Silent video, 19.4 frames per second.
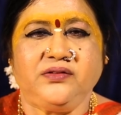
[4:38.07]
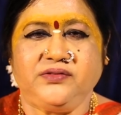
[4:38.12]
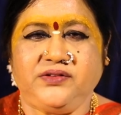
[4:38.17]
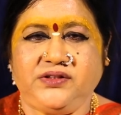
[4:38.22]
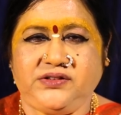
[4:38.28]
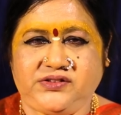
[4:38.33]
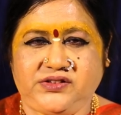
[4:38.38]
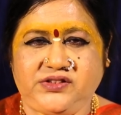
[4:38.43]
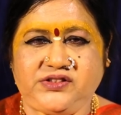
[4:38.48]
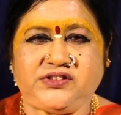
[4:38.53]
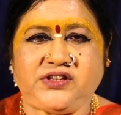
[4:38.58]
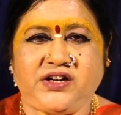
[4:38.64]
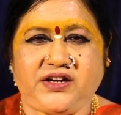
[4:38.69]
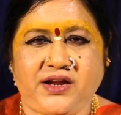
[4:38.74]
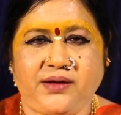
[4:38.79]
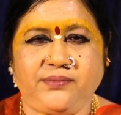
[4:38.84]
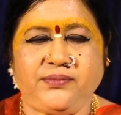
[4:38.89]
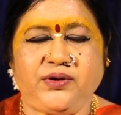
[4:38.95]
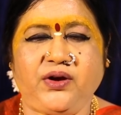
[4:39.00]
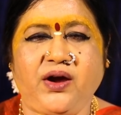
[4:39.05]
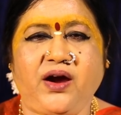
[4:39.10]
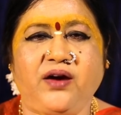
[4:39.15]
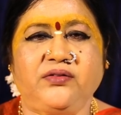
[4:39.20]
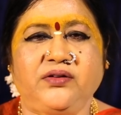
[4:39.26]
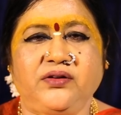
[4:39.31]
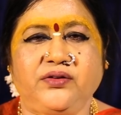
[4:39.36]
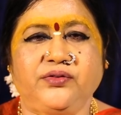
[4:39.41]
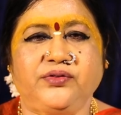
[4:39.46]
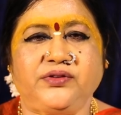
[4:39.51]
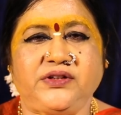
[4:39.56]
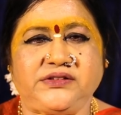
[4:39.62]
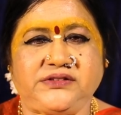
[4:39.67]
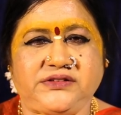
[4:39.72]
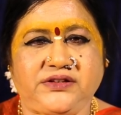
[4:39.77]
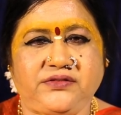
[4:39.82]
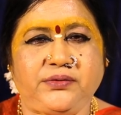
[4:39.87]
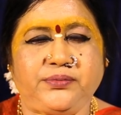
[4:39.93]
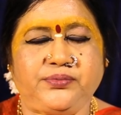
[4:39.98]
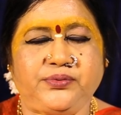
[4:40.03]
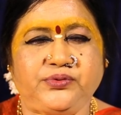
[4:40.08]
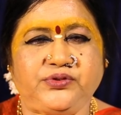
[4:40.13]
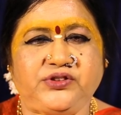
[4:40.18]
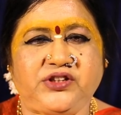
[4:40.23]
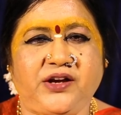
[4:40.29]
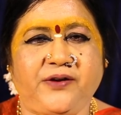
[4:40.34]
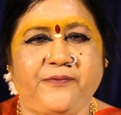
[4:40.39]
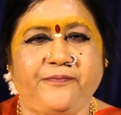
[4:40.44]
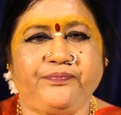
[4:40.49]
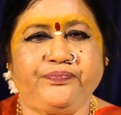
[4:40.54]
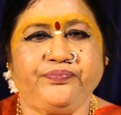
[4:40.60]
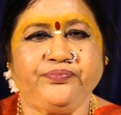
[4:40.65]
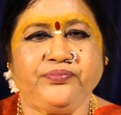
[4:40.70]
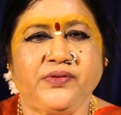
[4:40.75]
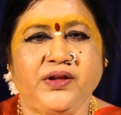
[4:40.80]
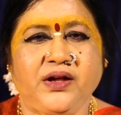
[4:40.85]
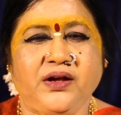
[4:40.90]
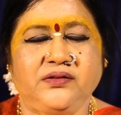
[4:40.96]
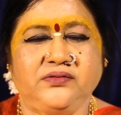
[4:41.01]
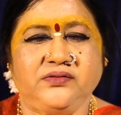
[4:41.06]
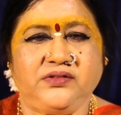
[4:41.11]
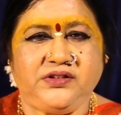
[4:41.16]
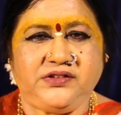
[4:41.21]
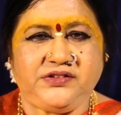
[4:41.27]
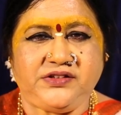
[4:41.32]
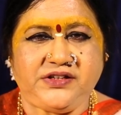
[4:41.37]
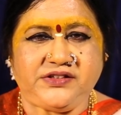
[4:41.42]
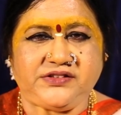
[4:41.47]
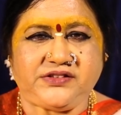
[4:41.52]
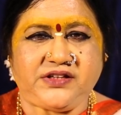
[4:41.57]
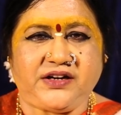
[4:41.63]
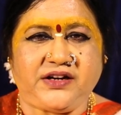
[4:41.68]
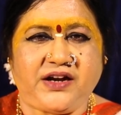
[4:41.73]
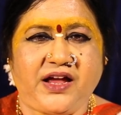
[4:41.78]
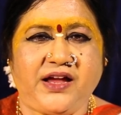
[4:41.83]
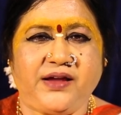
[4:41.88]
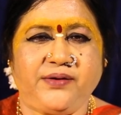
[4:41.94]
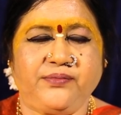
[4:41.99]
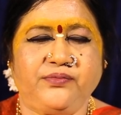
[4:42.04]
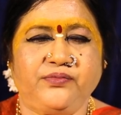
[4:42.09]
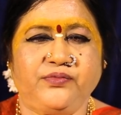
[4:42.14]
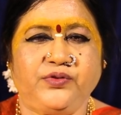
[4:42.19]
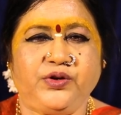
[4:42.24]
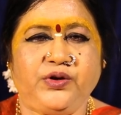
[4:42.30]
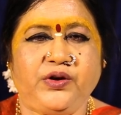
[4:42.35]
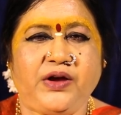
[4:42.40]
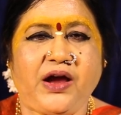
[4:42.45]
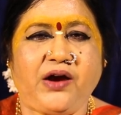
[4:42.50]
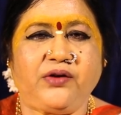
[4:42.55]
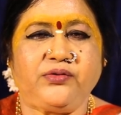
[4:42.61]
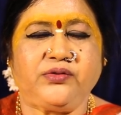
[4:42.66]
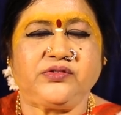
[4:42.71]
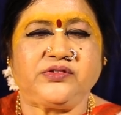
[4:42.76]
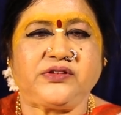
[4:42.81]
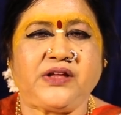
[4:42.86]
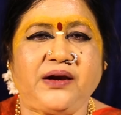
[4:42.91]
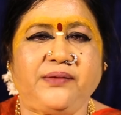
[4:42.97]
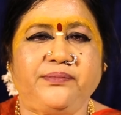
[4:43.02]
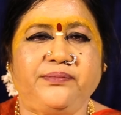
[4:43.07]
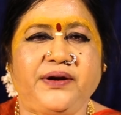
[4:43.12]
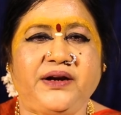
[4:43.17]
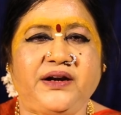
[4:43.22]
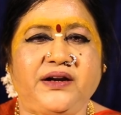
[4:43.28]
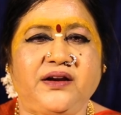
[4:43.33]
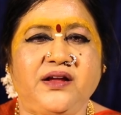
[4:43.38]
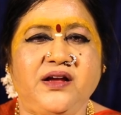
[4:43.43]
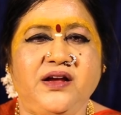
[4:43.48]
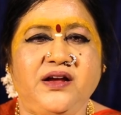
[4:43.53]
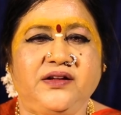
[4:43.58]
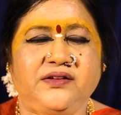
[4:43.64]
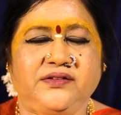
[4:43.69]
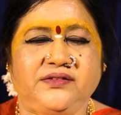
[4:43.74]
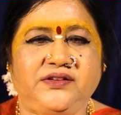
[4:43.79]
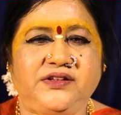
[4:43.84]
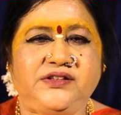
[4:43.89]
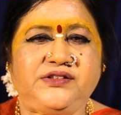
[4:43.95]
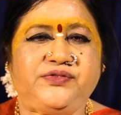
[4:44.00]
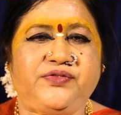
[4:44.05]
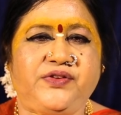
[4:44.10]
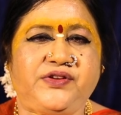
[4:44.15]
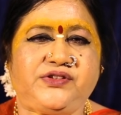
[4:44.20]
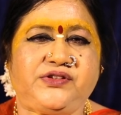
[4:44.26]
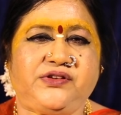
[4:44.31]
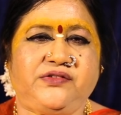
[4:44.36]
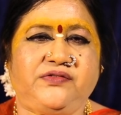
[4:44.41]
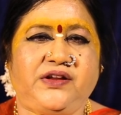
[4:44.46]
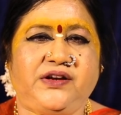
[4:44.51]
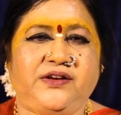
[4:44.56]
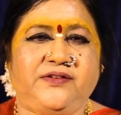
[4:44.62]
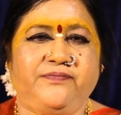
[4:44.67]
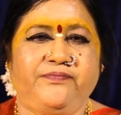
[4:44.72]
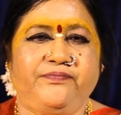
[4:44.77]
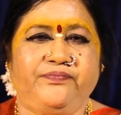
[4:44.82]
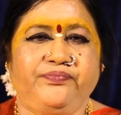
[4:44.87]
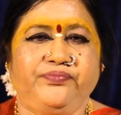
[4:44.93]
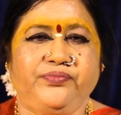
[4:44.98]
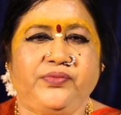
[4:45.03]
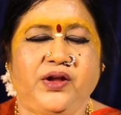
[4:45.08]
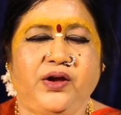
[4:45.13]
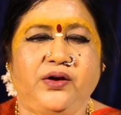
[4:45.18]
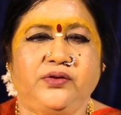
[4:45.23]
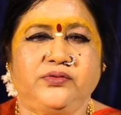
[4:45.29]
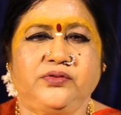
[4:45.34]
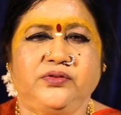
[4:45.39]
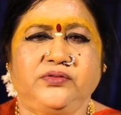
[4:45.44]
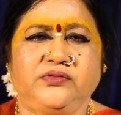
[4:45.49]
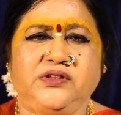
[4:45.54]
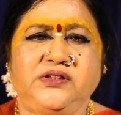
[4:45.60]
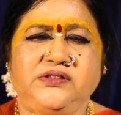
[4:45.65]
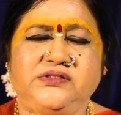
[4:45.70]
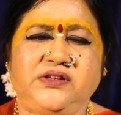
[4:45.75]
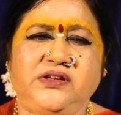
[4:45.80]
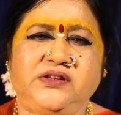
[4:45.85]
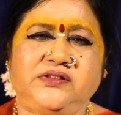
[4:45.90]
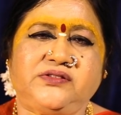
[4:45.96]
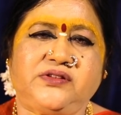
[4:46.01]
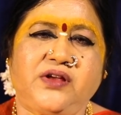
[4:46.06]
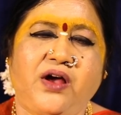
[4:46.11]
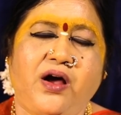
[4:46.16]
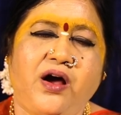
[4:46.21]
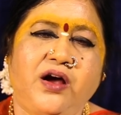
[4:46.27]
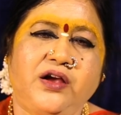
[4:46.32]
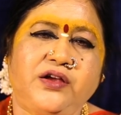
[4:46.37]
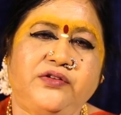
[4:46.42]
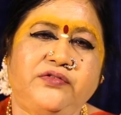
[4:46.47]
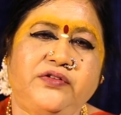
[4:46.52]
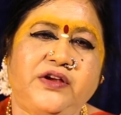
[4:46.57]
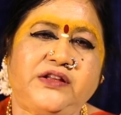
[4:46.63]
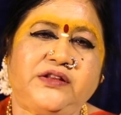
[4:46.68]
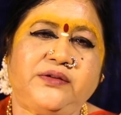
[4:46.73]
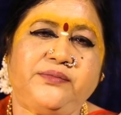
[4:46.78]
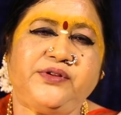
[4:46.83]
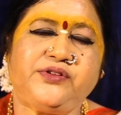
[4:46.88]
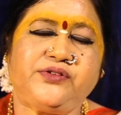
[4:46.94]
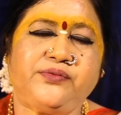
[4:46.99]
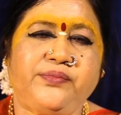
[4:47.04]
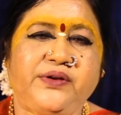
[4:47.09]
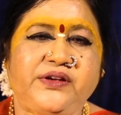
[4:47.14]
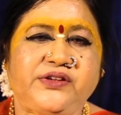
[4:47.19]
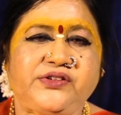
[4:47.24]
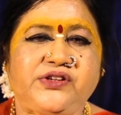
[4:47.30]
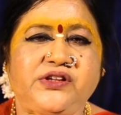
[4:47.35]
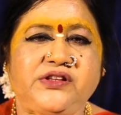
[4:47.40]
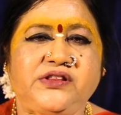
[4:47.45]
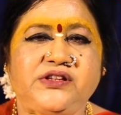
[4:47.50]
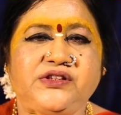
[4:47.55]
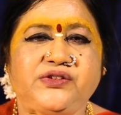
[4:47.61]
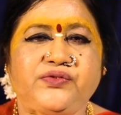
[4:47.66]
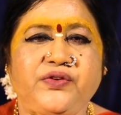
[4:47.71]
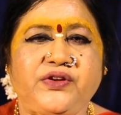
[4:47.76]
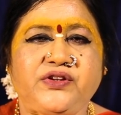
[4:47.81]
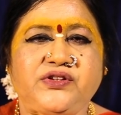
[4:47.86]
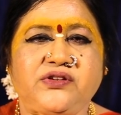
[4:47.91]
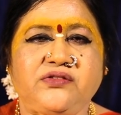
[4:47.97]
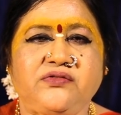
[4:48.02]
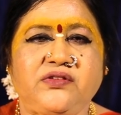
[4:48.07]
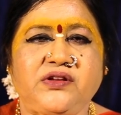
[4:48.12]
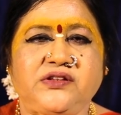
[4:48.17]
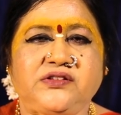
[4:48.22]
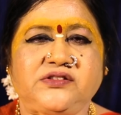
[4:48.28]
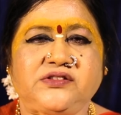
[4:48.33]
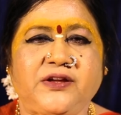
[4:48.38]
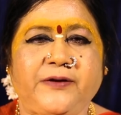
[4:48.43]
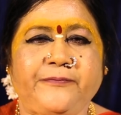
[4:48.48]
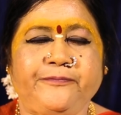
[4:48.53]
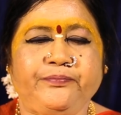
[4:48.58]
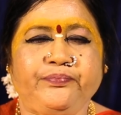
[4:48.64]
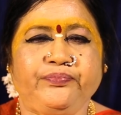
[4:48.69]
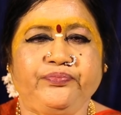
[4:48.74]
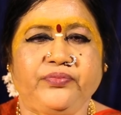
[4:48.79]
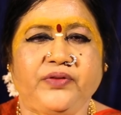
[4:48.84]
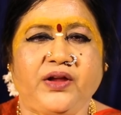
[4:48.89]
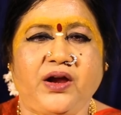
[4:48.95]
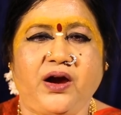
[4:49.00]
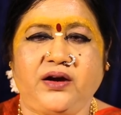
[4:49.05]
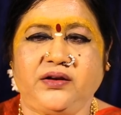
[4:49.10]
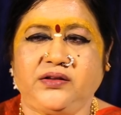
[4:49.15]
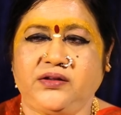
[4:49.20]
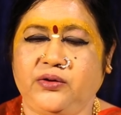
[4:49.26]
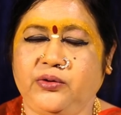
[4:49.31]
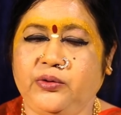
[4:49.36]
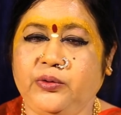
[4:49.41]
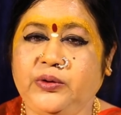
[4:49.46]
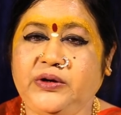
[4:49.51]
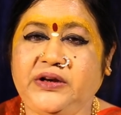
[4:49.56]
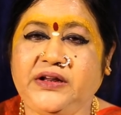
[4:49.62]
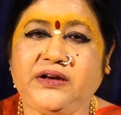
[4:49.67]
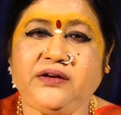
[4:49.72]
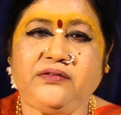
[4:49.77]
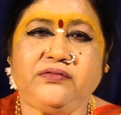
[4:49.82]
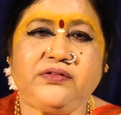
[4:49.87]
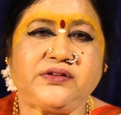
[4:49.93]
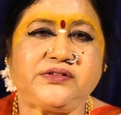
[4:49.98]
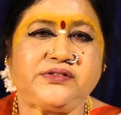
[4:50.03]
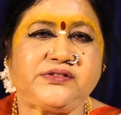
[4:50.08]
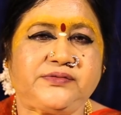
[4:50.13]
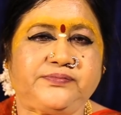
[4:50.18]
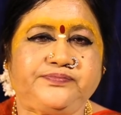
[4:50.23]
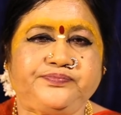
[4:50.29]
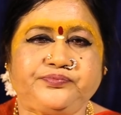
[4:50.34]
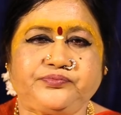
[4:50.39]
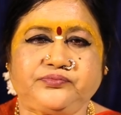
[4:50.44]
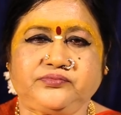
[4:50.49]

This is the time you have to do the Seva Puja. This is the time you have to celebrate this festival. So this is Ayurvedam is mixed in these festivals. And the holy rivers,